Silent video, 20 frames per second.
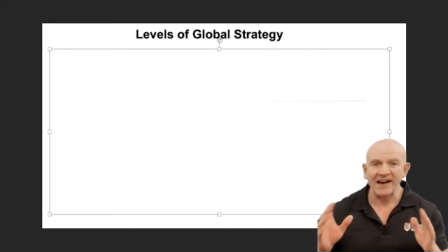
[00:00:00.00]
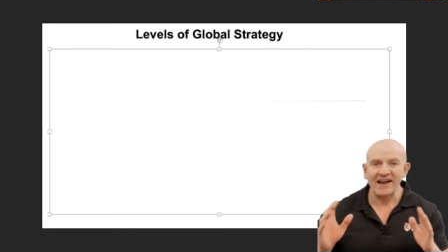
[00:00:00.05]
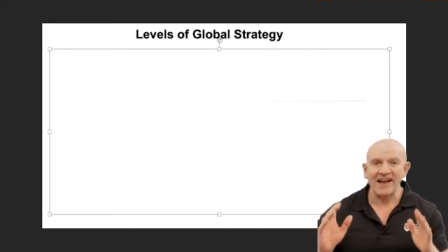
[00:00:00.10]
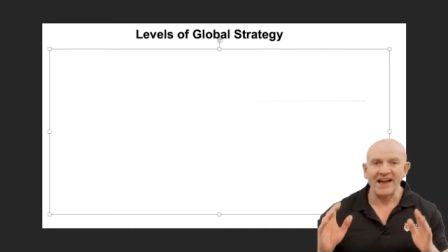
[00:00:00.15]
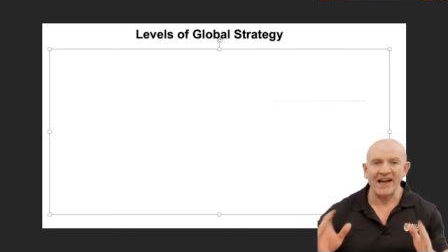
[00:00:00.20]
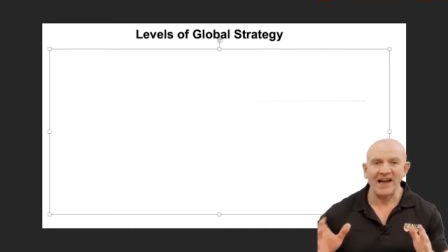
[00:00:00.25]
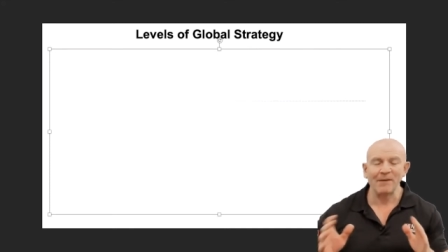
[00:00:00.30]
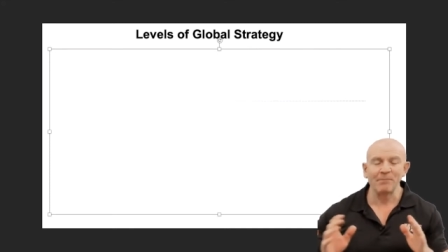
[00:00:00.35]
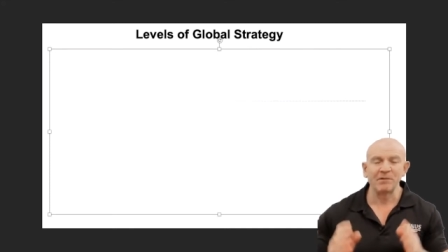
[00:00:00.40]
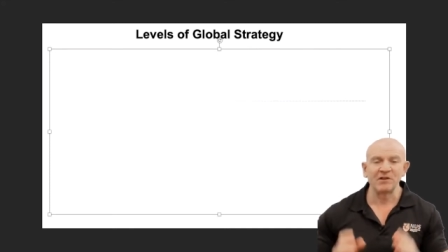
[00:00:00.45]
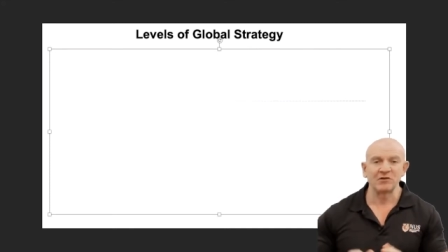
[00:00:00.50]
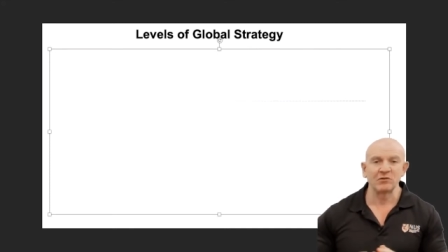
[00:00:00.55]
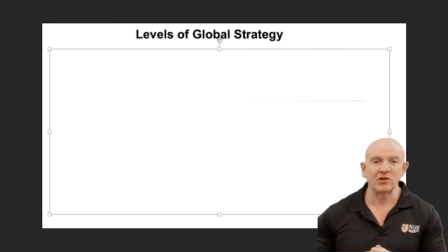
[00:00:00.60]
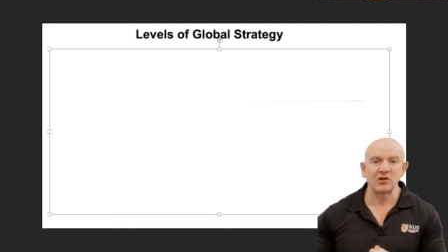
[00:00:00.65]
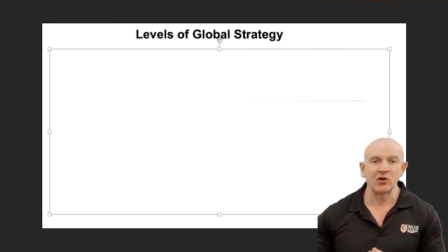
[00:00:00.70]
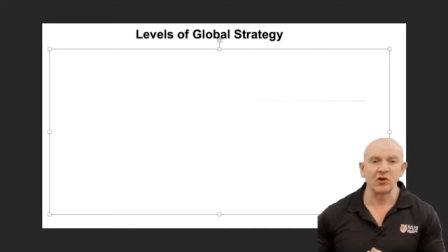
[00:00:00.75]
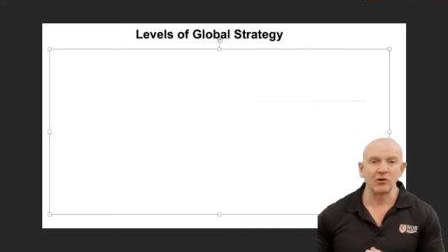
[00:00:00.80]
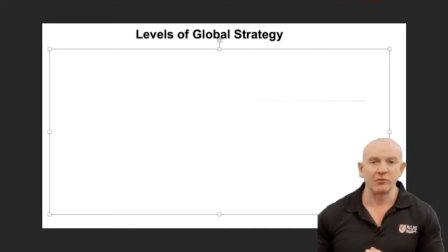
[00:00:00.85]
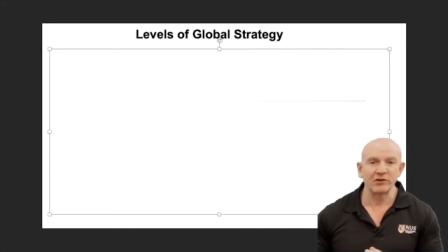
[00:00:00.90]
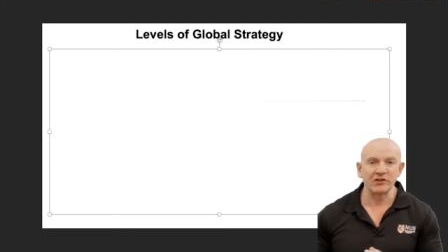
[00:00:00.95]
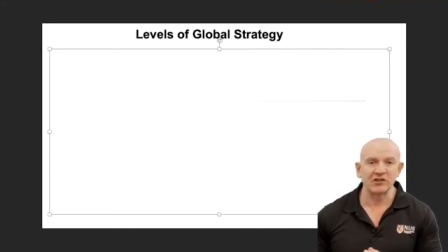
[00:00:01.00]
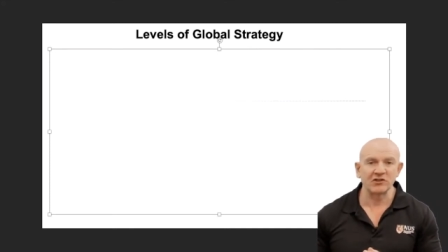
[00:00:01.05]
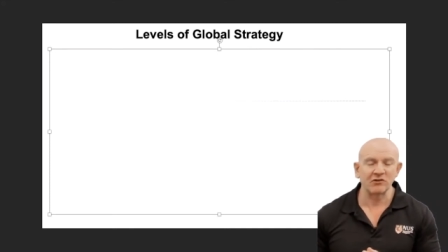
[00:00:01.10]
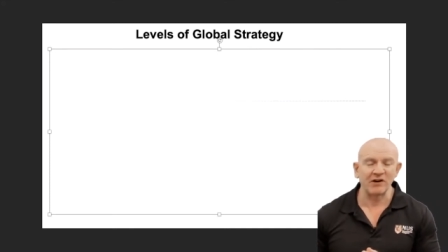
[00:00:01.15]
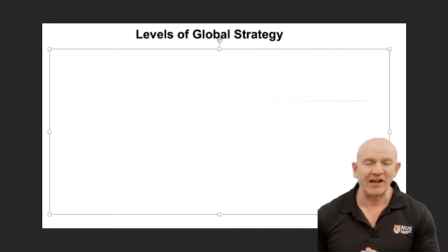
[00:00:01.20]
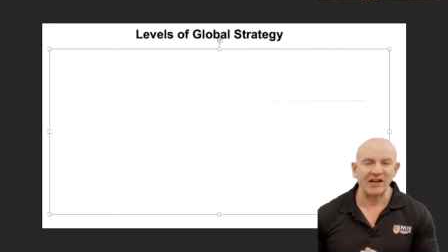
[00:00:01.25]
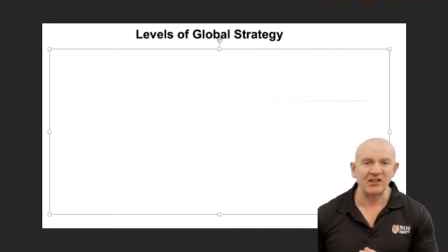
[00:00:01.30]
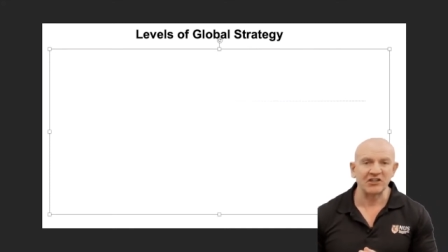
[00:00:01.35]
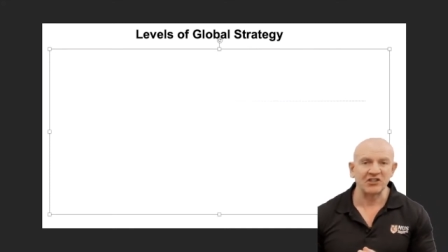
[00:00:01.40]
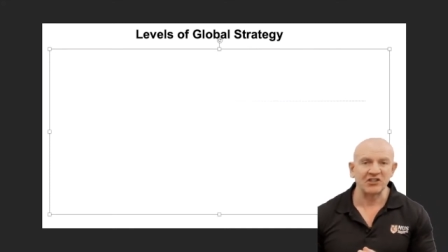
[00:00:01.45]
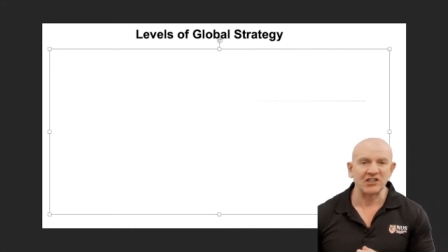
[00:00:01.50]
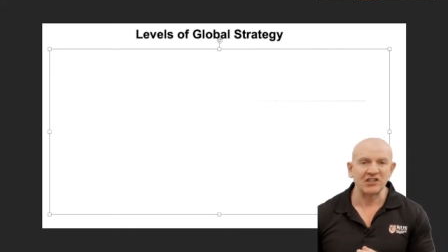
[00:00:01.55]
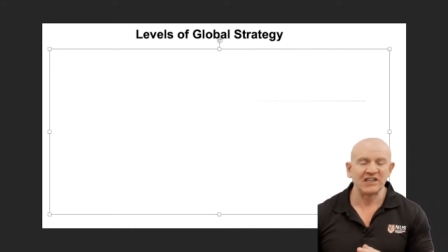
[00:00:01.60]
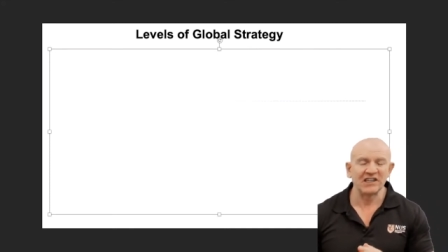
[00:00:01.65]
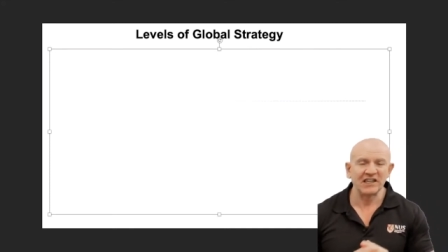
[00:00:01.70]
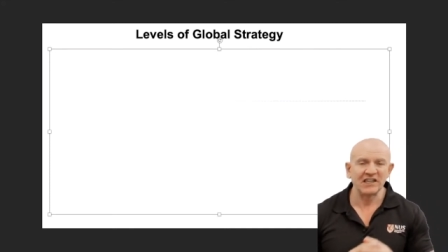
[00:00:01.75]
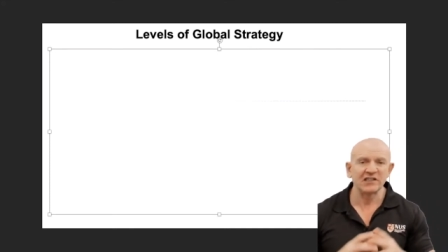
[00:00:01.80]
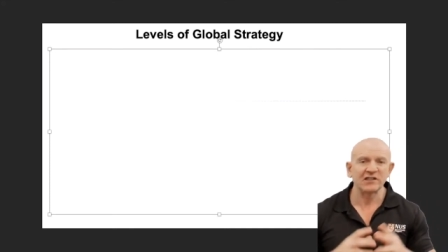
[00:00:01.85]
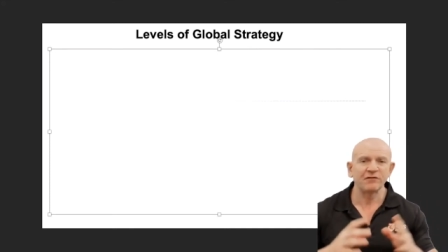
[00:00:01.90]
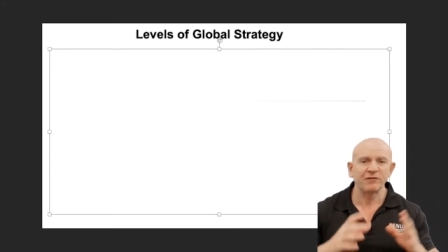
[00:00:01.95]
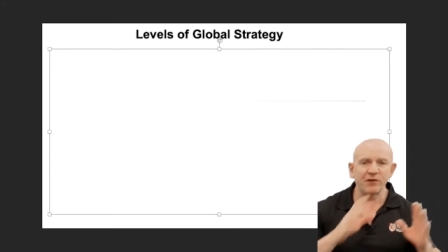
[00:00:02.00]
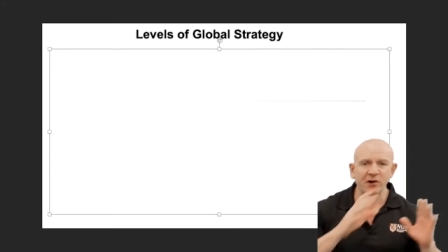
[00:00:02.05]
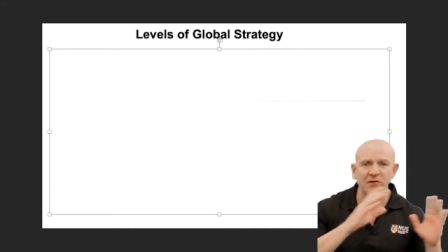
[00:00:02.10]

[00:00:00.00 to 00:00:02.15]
happens with global strategy is